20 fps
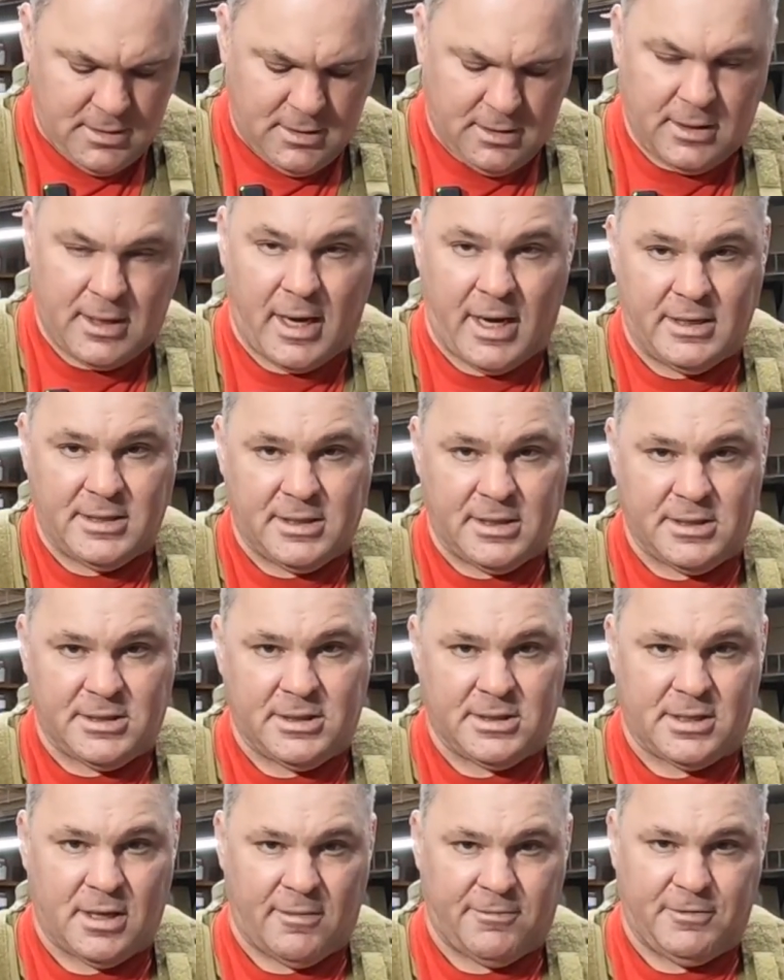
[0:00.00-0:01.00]
Guys, this
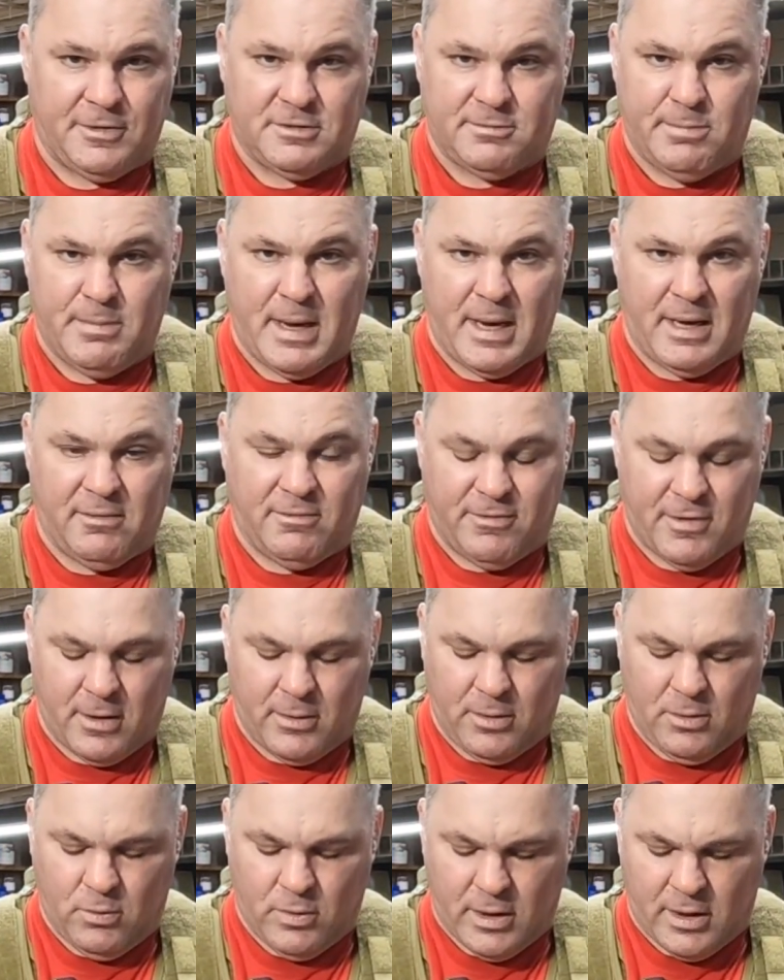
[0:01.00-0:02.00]
stuff is made
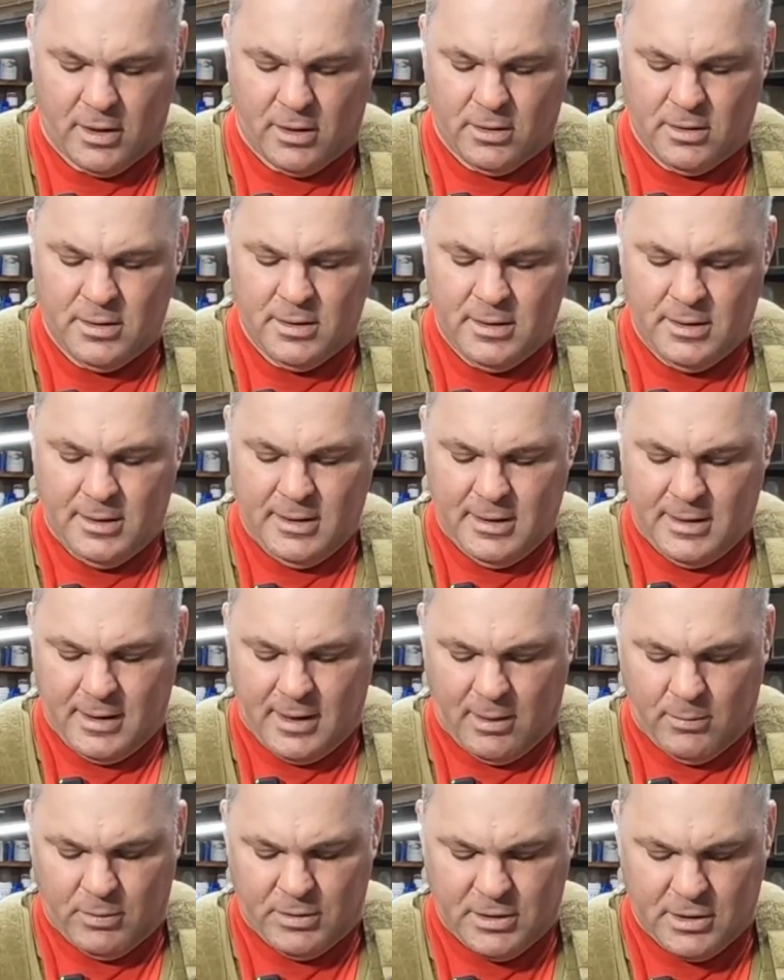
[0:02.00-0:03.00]
very well.
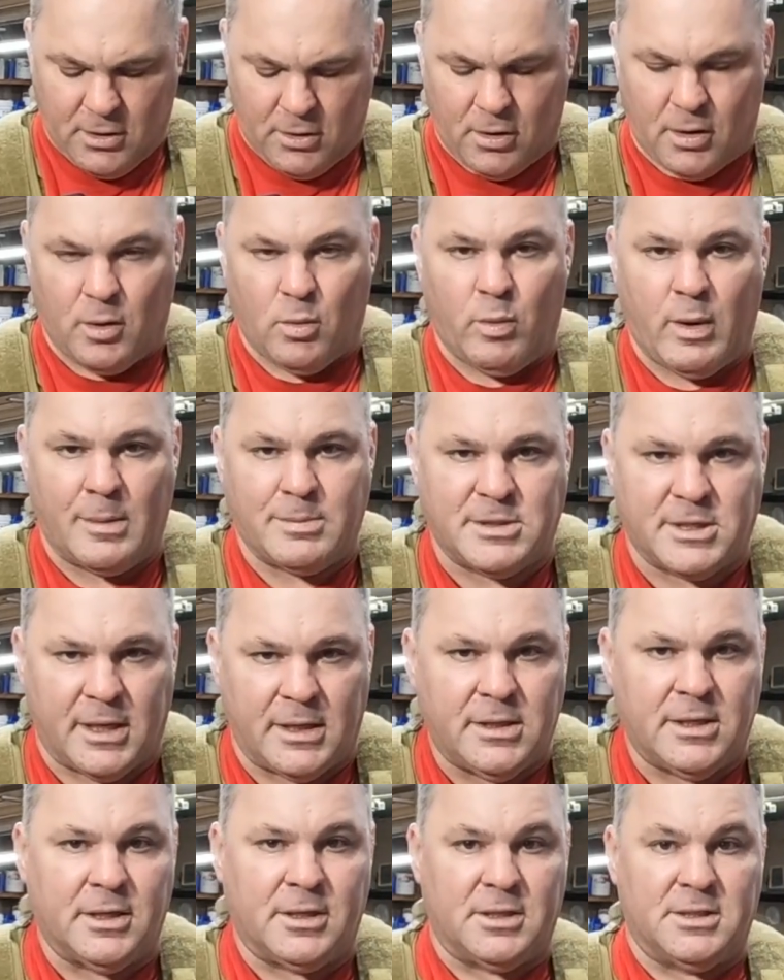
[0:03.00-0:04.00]
And when you go to the website,
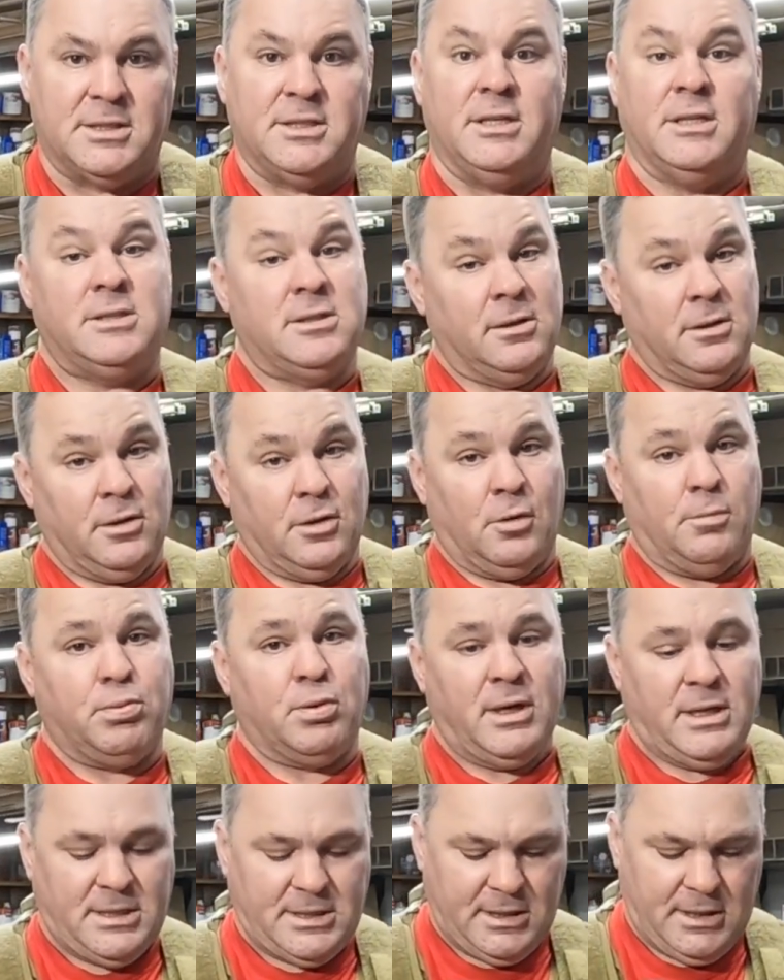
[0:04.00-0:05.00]
you're gonna see it's a little
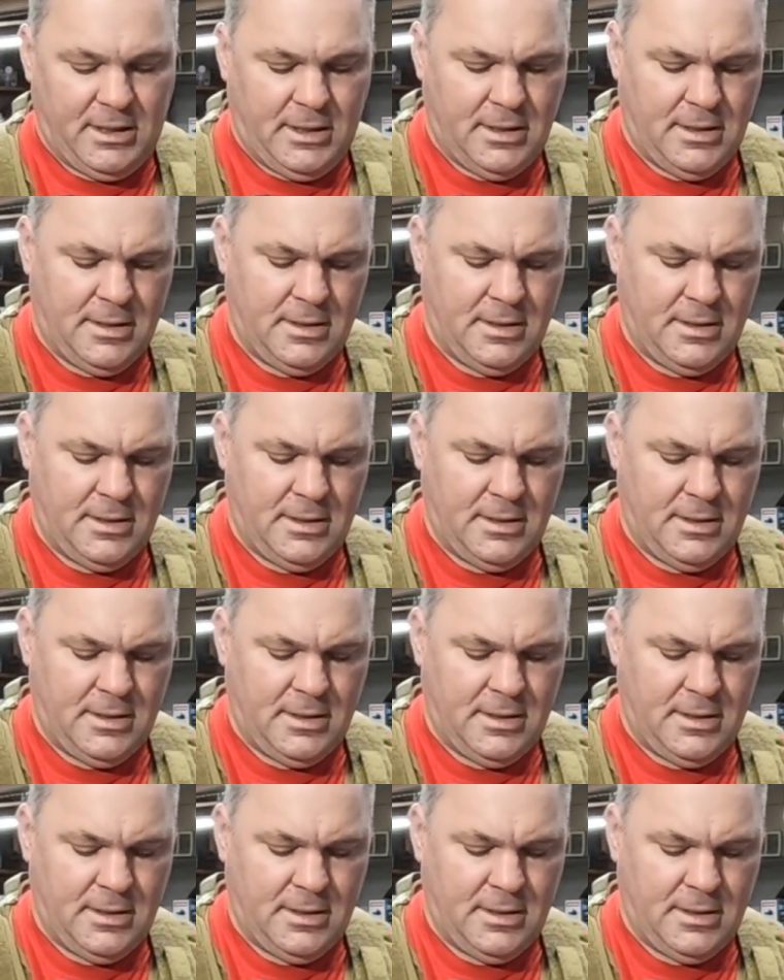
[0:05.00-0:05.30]
pricey.